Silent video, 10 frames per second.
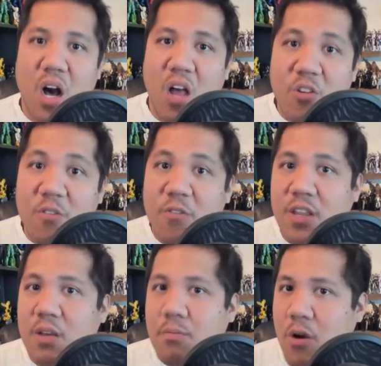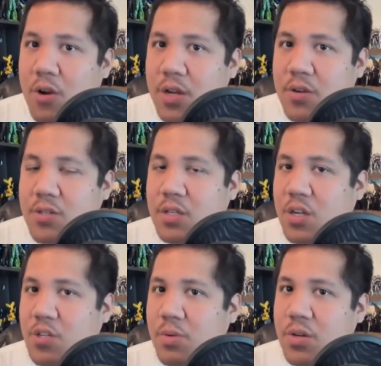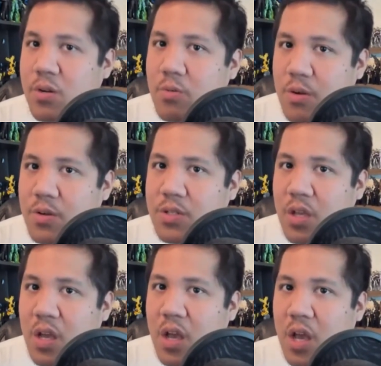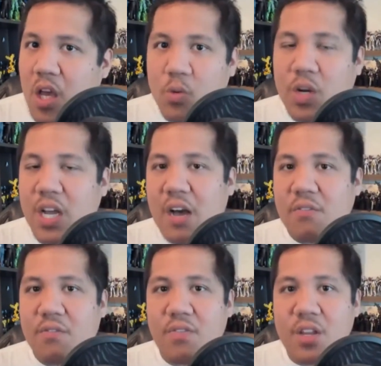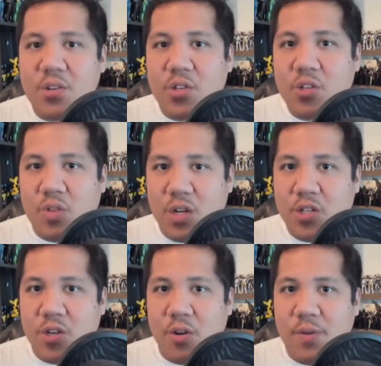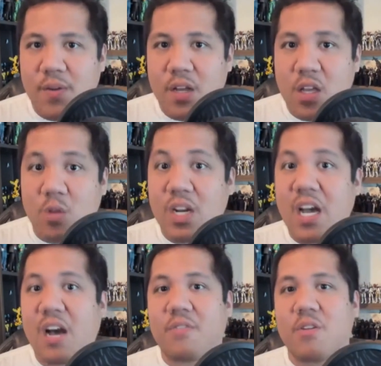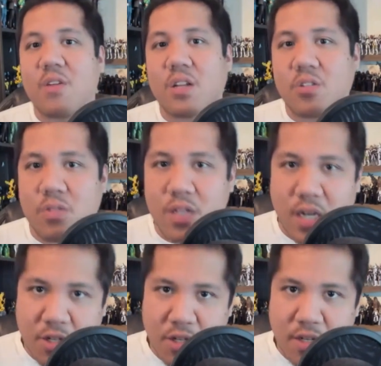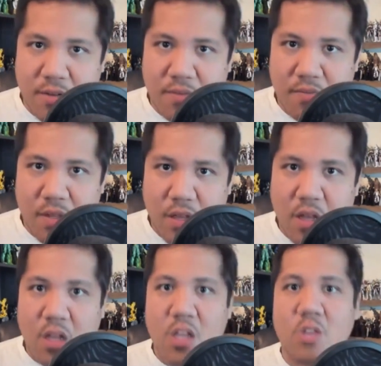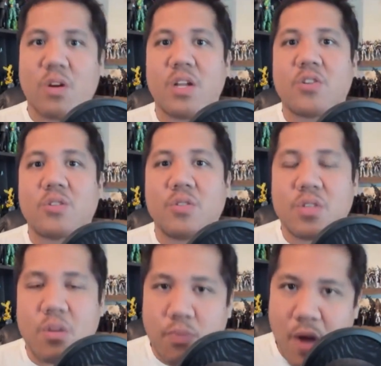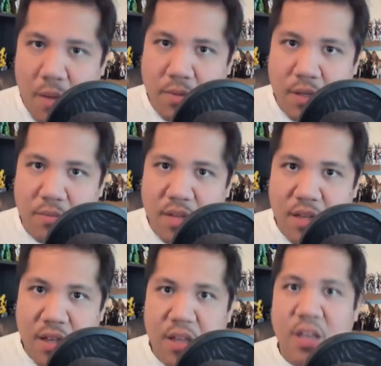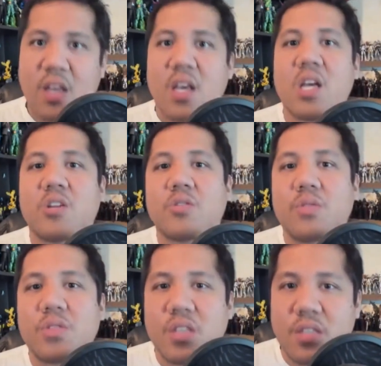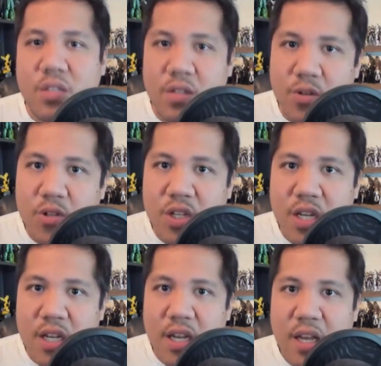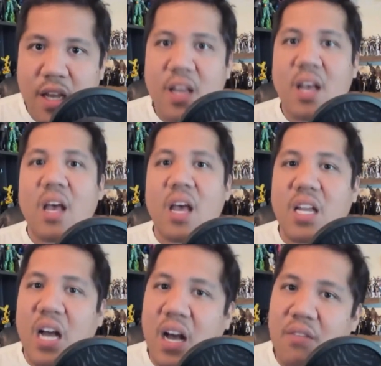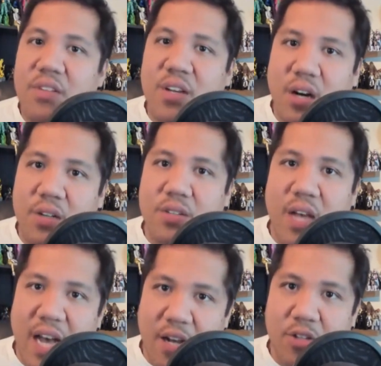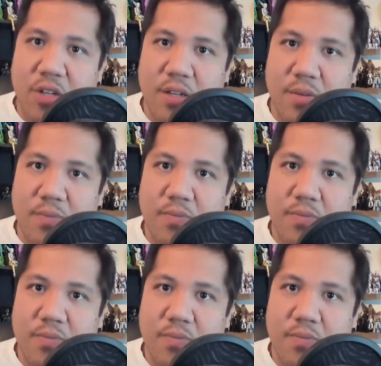other affiliate marketers and entrepreneurs, you want to have video structure. You want to have your introduction. You want to introduce the problem, introduce the solution, and have the call to action.